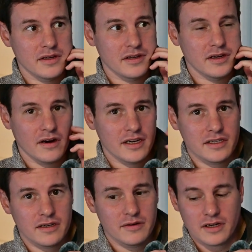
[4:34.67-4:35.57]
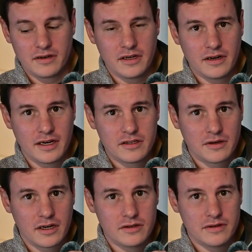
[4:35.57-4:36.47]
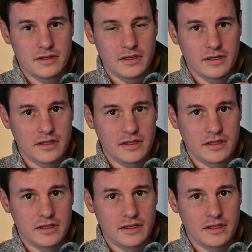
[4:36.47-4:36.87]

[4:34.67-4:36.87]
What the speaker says: your ISO can only go down to 100.